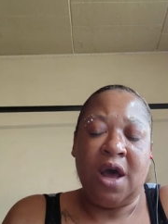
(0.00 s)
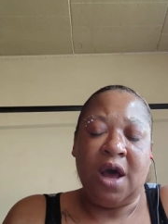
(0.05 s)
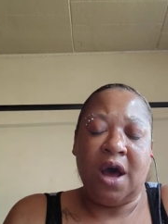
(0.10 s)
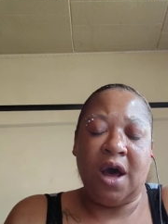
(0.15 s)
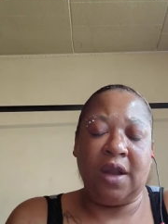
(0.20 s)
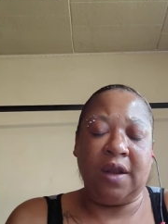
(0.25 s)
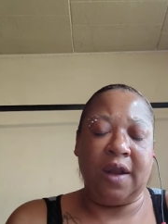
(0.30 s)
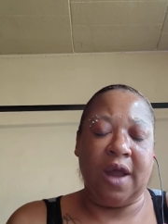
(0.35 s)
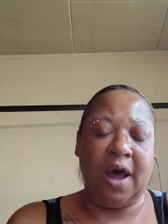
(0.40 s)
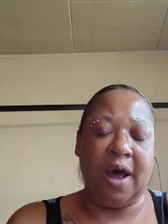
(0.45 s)

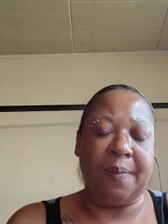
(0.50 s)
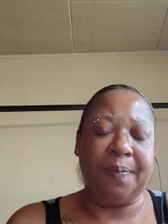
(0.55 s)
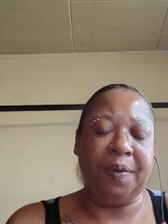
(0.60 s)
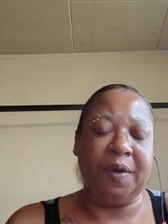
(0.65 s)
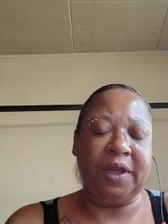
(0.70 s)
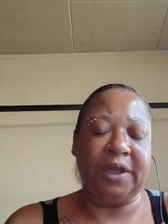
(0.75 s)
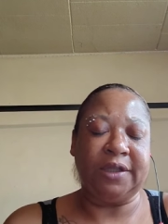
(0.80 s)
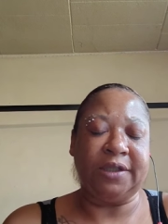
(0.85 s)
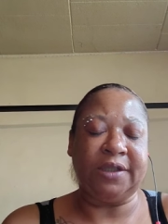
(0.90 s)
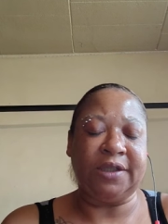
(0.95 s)
Allah,
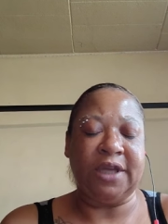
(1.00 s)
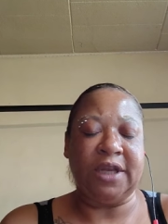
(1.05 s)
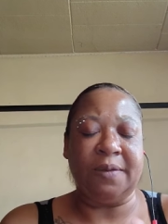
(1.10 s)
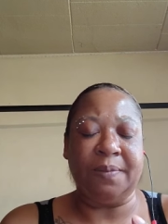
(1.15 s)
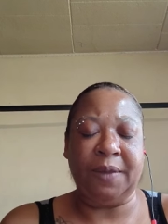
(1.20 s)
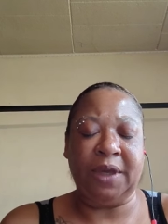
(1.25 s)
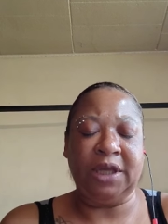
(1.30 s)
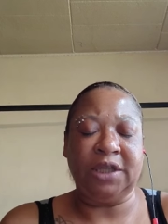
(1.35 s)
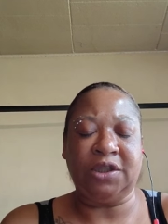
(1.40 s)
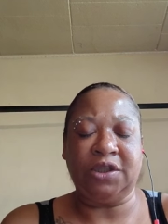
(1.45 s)
please send
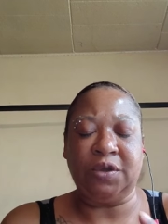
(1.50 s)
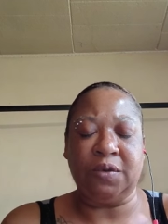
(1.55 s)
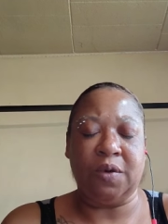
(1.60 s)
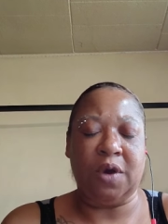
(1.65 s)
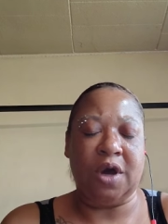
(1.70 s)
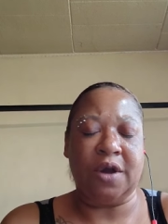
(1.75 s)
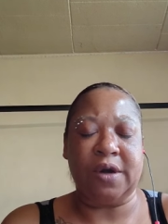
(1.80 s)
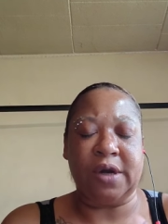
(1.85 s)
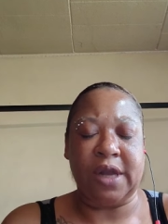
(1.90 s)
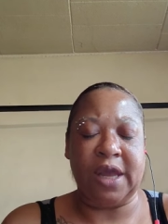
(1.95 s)
me
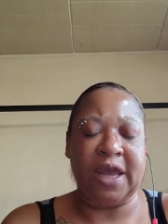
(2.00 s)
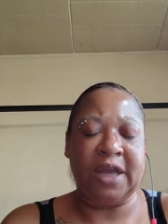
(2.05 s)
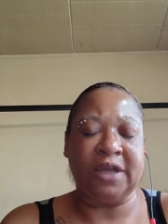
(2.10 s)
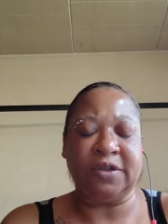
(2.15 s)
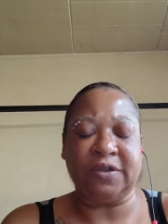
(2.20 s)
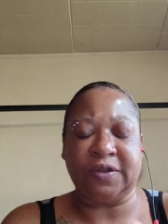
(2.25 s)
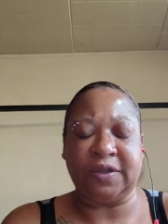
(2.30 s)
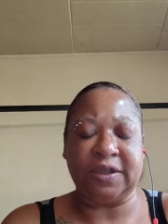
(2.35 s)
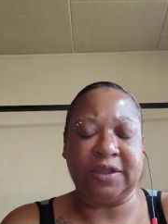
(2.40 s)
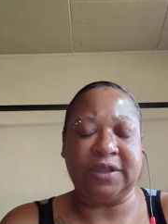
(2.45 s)
200
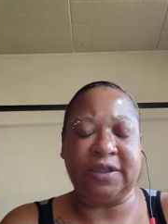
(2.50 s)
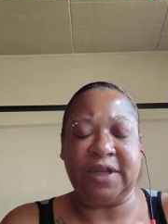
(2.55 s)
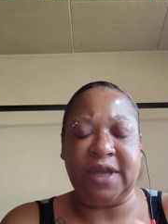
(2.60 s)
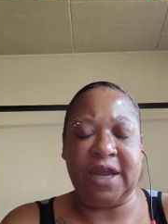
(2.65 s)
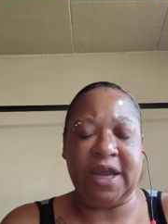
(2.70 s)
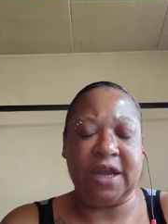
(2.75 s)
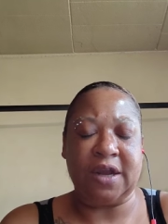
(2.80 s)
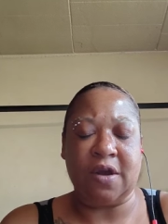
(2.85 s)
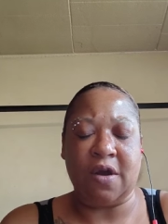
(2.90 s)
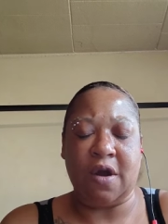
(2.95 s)
angels to
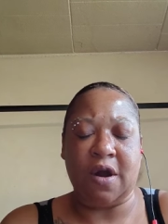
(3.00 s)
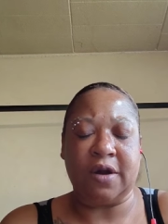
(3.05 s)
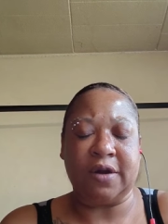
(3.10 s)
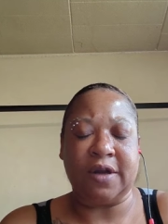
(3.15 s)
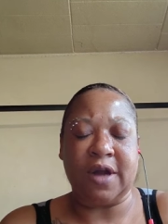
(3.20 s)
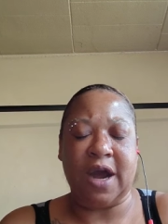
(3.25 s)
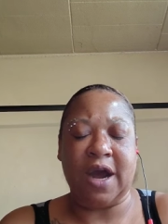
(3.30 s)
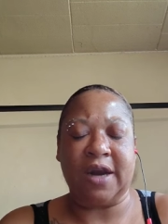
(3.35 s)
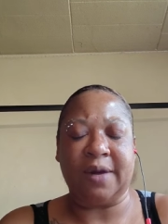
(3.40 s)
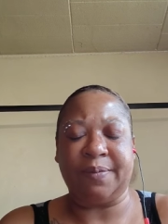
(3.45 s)
stand guard,
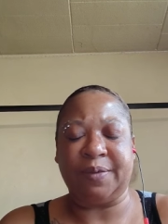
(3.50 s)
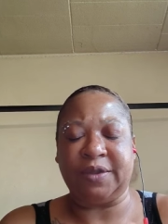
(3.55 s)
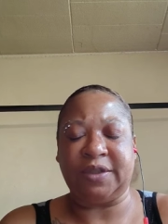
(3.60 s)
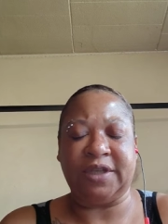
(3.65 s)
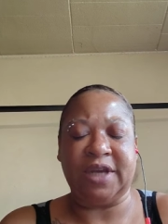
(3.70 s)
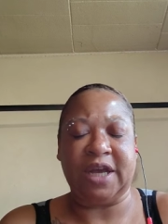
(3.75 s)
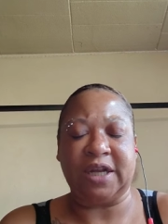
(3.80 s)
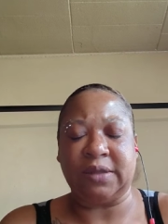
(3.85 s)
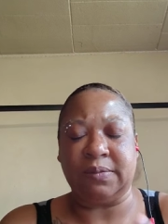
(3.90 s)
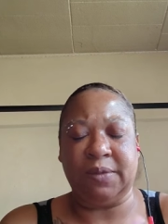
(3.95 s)
guide, and
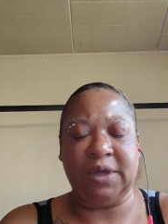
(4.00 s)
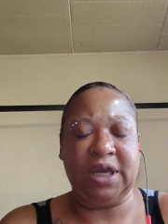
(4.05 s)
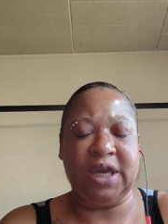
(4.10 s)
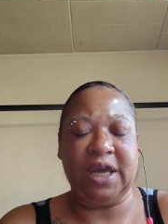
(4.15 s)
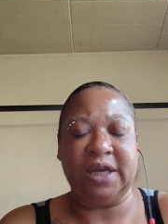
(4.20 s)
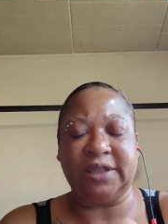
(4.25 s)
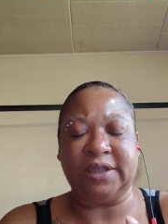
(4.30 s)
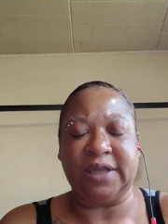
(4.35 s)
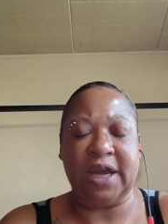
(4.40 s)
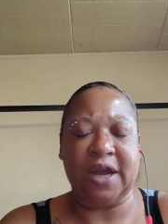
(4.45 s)
protect me
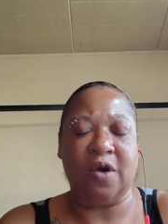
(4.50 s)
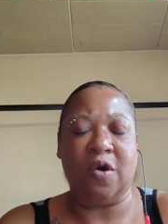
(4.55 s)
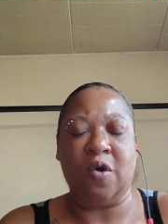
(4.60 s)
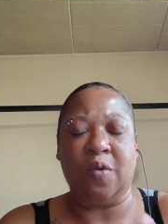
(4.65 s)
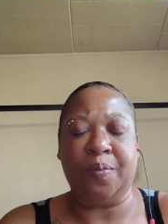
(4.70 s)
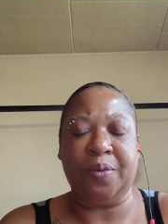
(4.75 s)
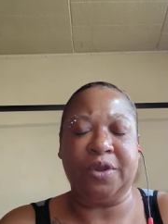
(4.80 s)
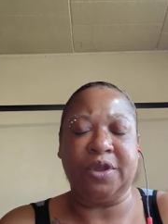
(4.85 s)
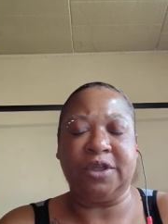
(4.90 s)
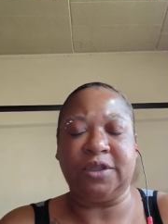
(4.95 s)
as I
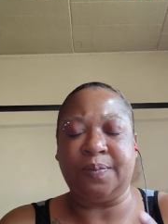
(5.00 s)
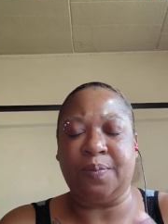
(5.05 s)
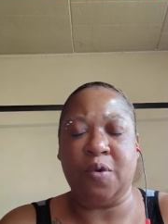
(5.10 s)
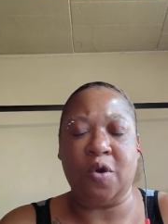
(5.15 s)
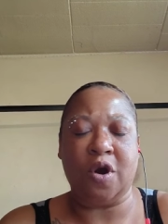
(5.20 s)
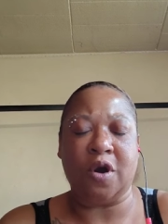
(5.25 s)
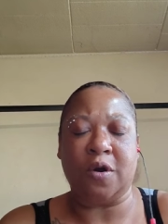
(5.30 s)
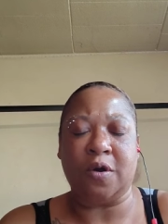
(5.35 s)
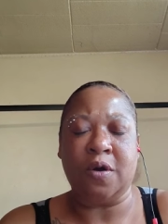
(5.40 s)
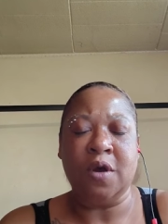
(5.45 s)
open this
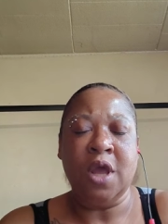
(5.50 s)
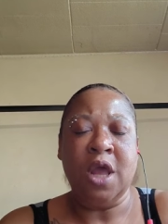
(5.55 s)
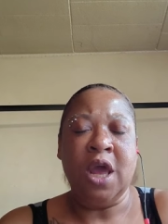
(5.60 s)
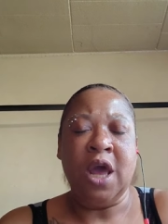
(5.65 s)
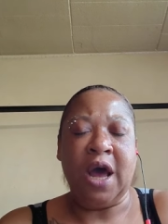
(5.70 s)
portal.